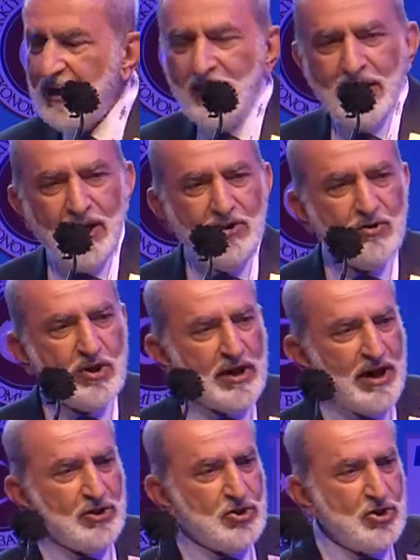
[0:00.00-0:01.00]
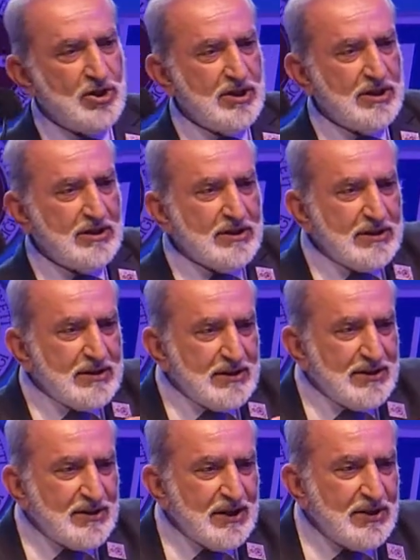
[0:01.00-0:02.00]
and you can actually
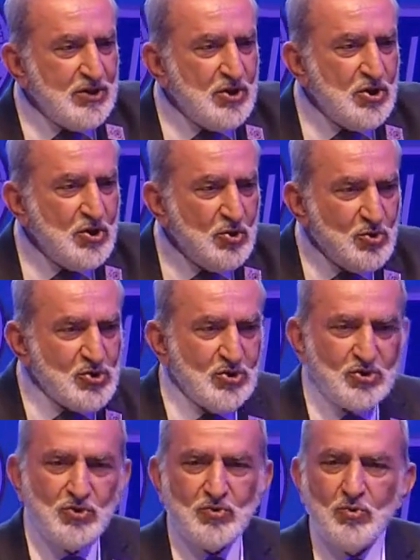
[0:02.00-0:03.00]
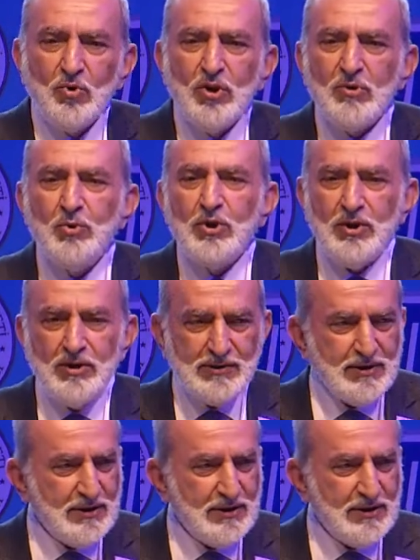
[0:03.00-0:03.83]
then use it to rule the world,